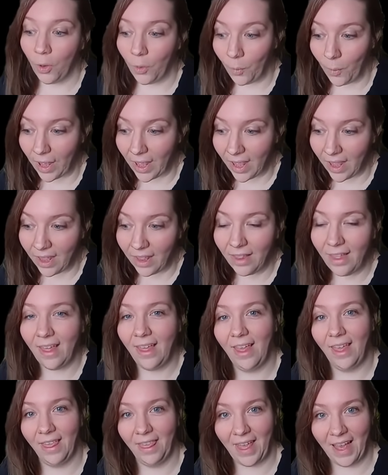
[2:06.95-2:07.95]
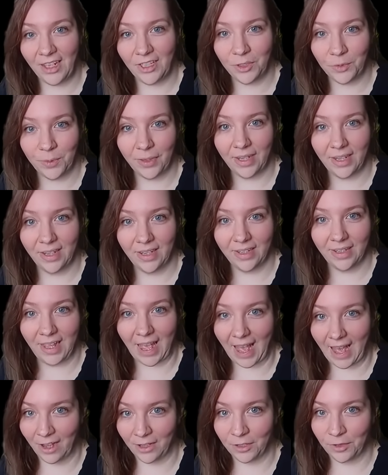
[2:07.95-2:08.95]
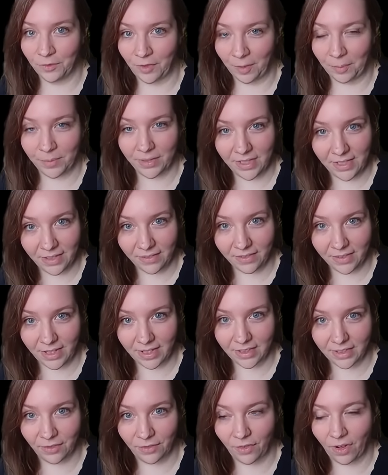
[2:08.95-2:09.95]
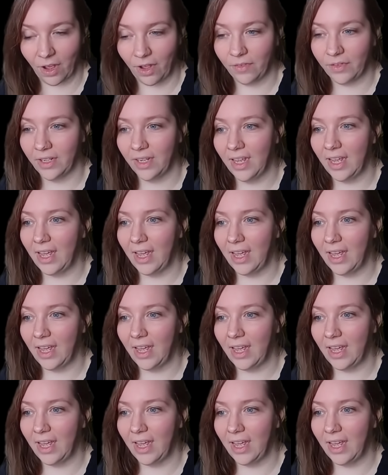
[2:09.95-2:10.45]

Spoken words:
Well, that's when the House of Representatives gets involved.